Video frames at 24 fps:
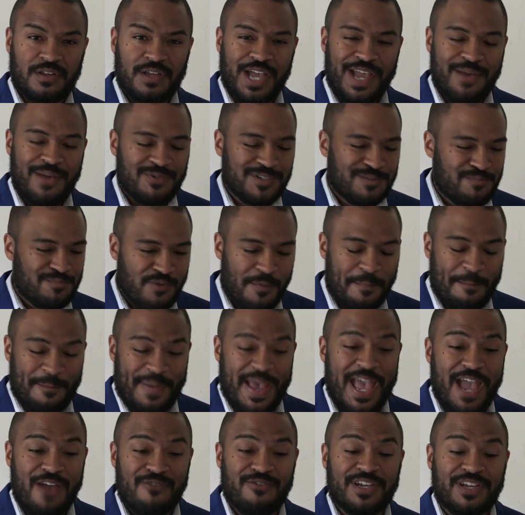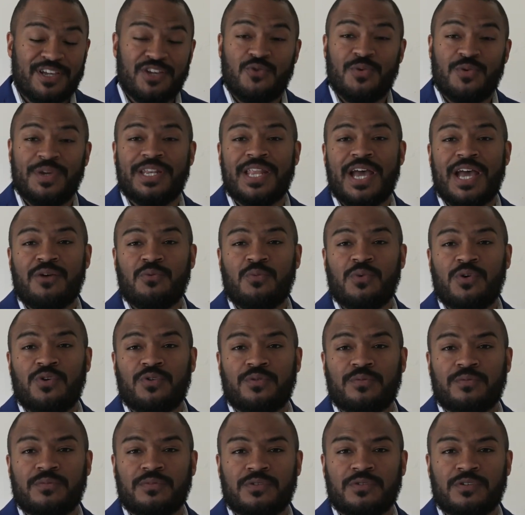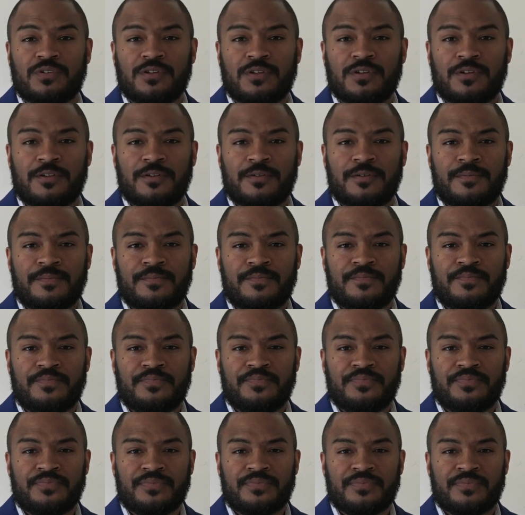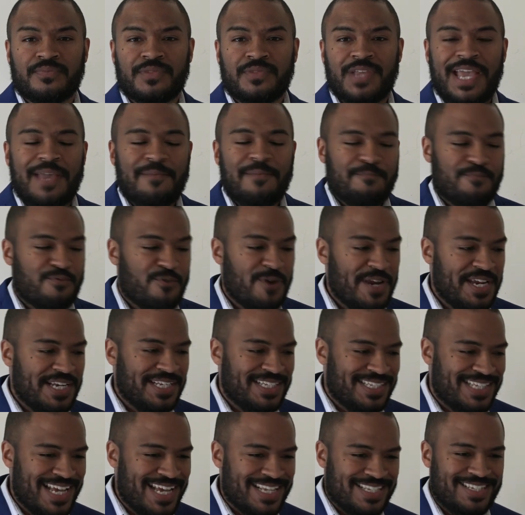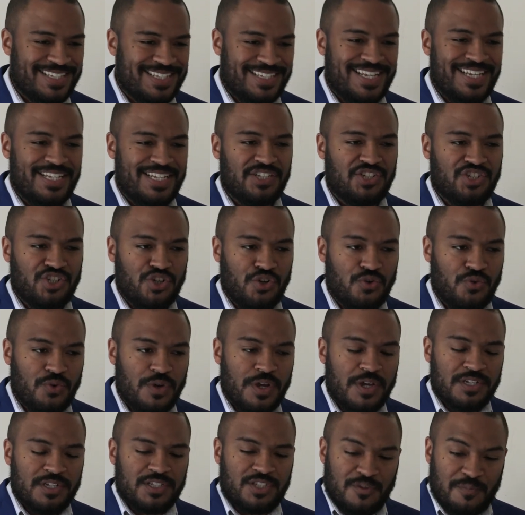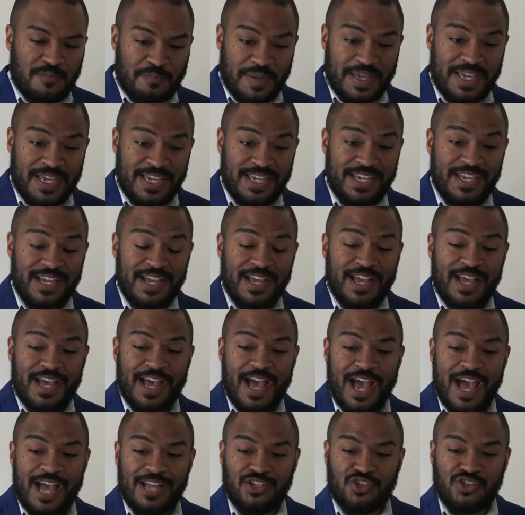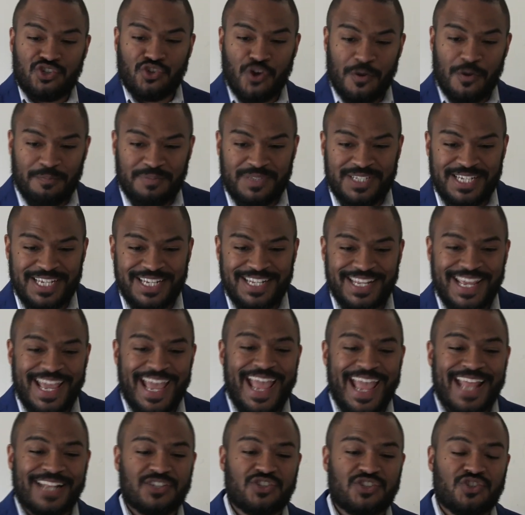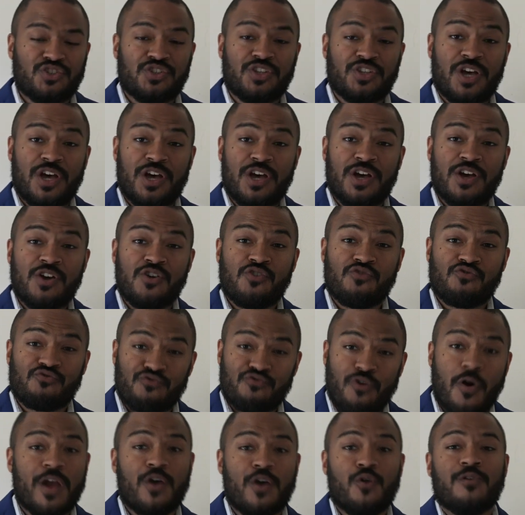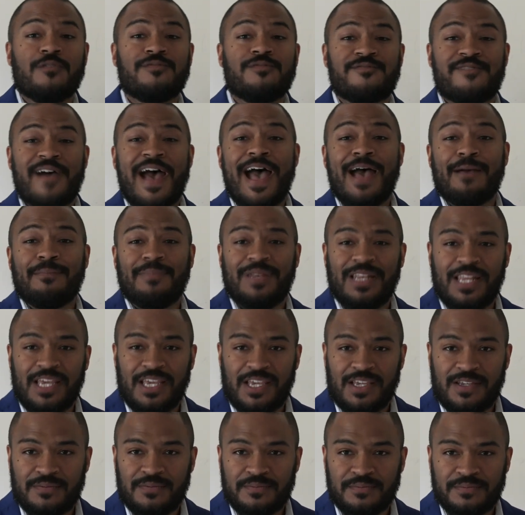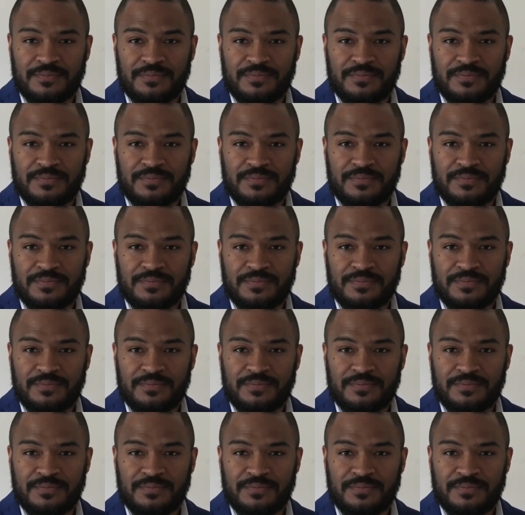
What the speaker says: He was preparing you in that womb. He predestined you to be adopted into the royal family.